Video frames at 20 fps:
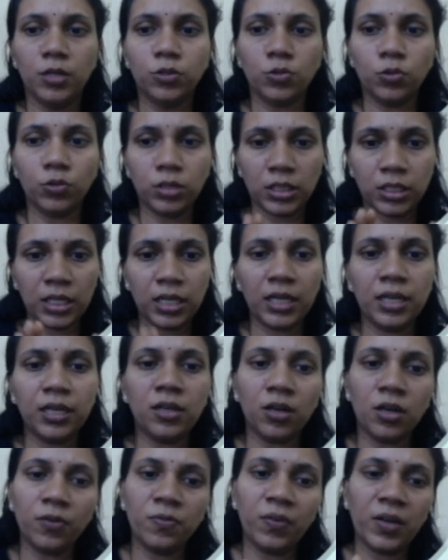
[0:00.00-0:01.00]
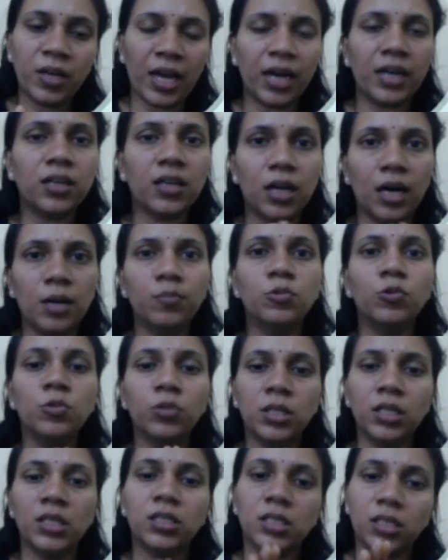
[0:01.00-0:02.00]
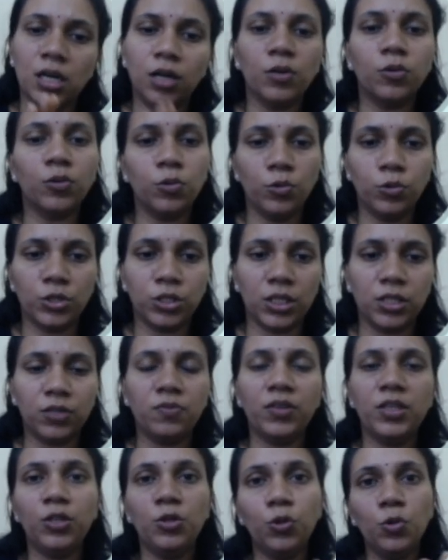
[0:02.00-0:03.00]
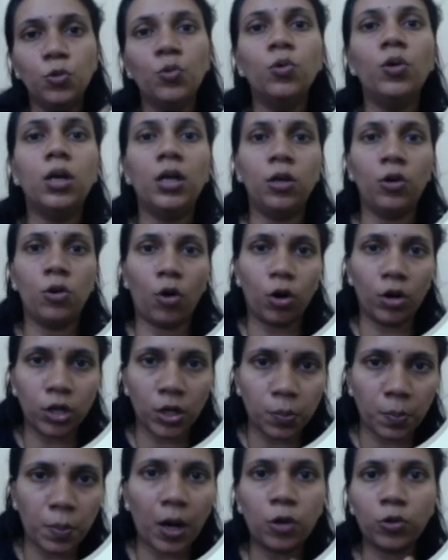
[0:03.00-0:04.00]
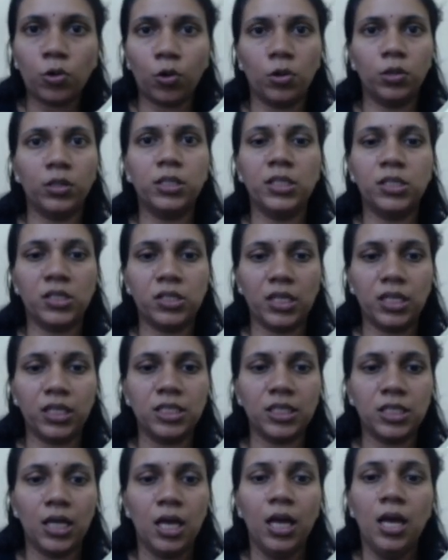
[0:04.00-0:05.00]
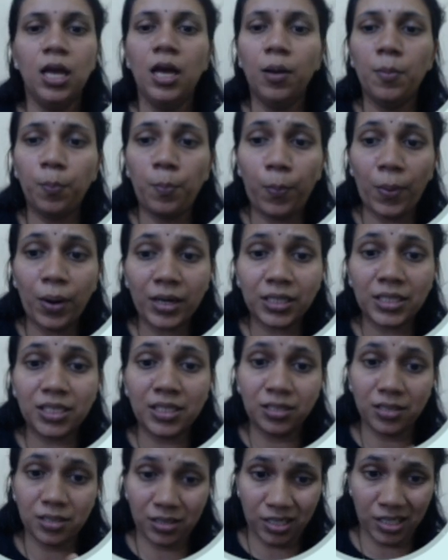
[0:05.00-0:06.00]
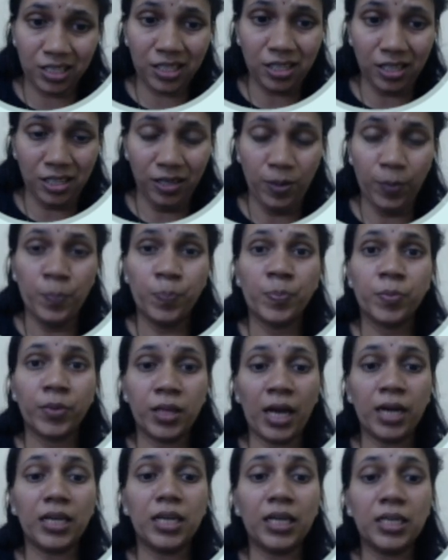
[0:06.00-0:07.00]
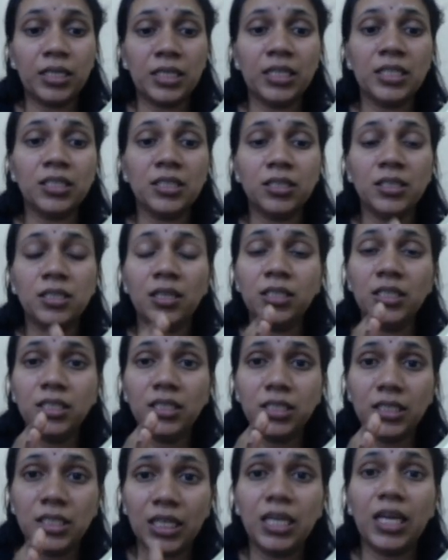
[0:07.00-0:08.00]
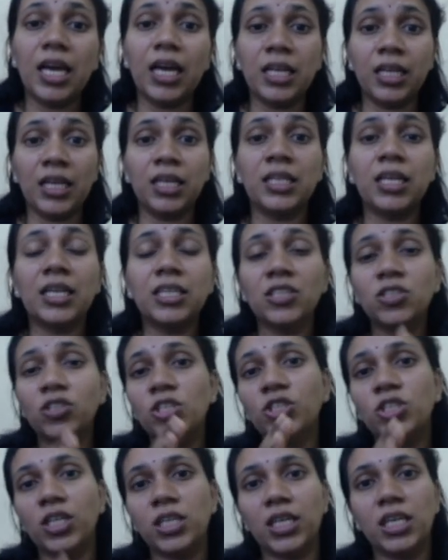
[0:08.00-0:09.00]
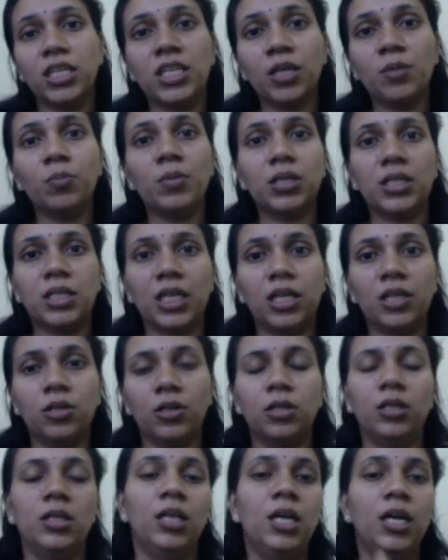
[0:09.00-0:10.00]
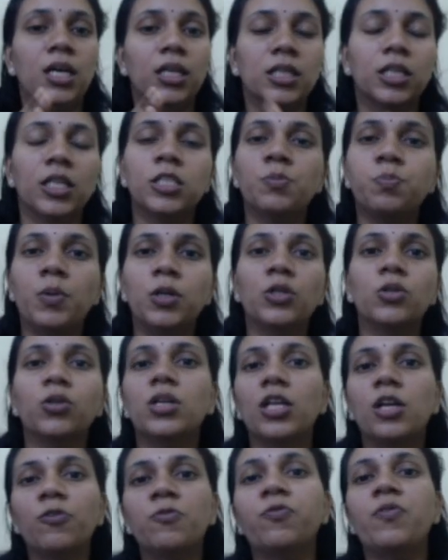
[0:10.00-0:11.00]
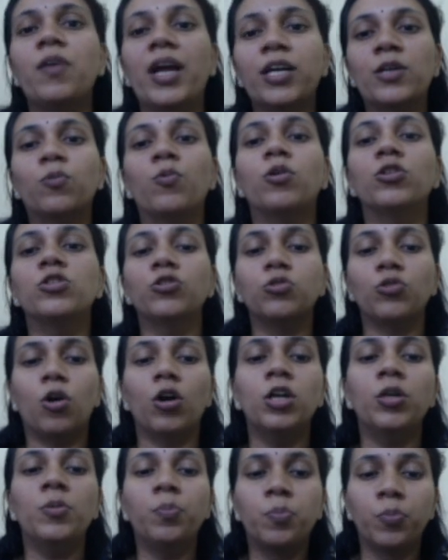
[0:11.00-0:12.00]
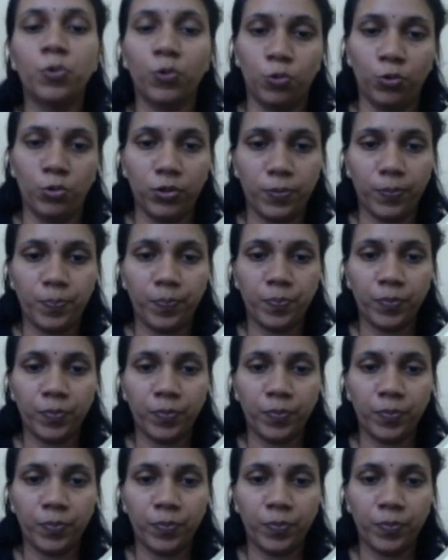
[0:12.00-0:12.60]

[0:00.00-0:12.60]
So till here we had come to this conclusion. We knew a lot about all these things, but still that it is the DNA that is the genetic material, this particular fact was not proved.